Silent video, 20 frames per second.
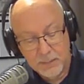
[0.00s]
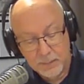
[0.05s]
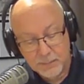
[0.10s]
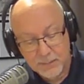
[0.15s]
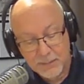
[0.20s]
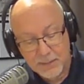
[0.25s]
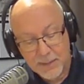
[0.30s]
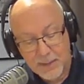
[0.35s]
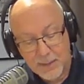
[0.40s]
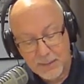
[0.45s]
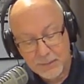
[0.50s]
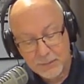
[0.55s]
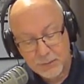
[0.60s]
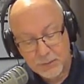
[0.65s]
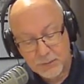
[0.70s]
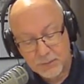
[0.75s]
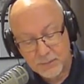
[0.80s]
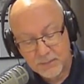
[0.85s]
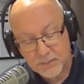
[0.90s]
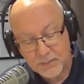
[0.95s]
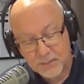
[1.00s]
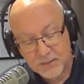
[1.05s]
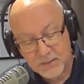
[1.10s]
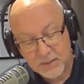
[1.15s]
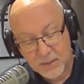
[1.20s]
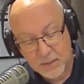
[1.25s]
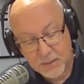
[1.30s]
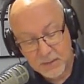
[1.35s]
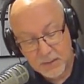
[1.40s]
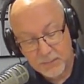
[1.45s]
Deltiology is the
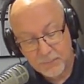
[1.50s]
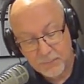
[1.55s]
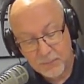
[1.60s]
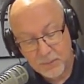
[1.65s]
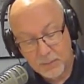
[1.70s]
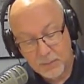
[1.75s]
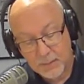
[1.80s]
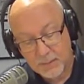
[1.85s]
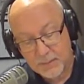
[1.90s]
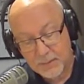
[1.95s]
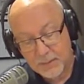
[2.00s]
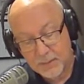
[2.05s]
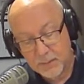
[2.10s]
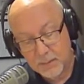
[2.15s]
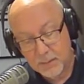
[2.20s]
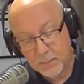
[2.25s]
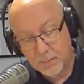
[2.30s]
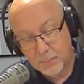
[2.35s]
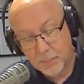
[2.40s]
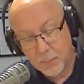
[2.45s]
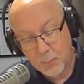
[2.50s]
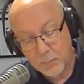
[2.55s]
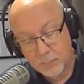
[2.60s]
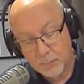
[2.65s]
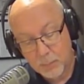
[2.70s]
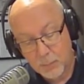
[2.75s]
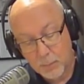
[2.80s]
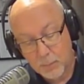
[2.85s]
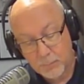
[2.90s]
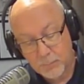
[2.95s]
study of collecting
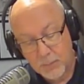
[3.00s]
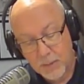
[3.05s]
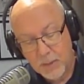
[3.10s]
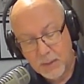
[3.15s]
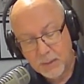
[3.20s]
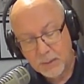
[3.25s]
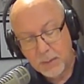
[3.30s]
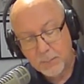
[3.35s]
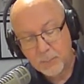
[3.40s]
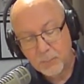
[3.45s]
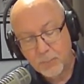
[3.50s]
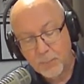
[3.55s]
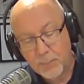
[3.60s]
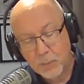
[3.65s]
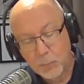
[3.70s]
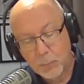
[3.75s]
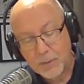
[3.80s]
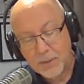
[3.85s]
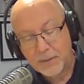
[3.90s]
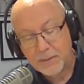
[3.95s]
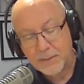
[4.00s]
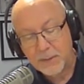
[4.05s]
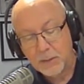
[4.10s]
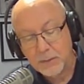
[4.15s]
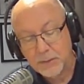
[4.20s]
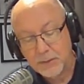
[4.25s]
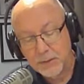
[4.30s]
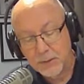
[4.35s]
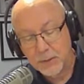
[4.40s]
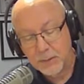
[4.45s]
postcards. It comes from the Greek
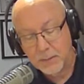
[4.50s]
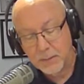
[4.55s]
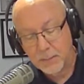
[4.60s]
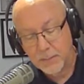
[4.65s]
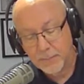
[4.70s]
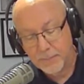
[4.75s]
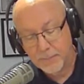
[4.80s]
deltion.